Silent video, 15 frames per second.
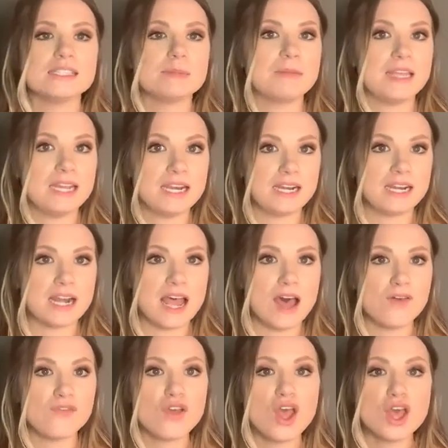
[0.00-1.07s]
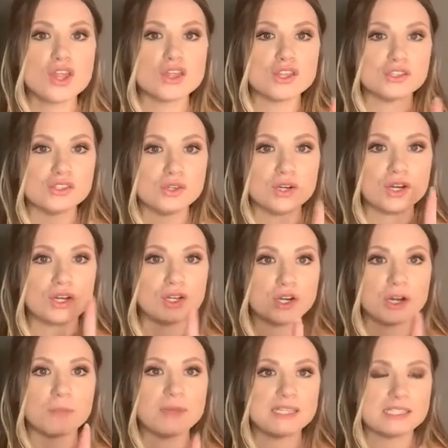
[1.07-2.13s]
explain it enough, the sooner
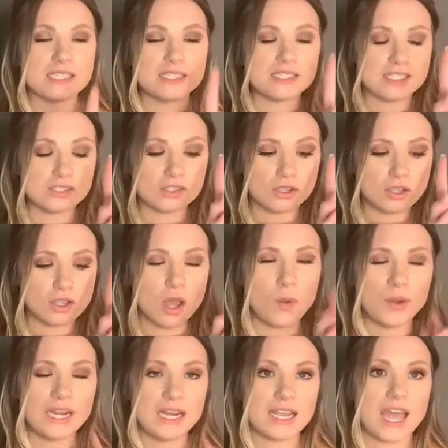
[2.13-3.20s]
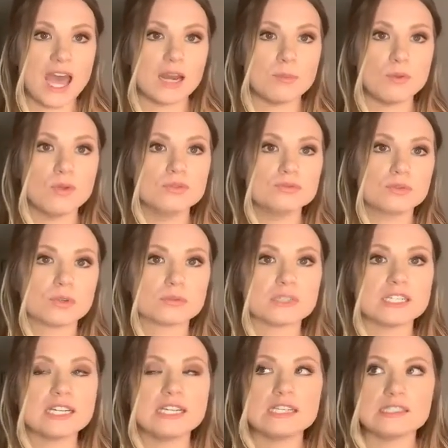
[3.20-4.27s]
your business is going to catapult
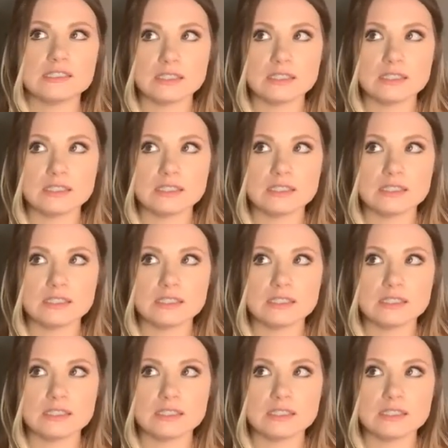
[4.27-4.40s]
forward.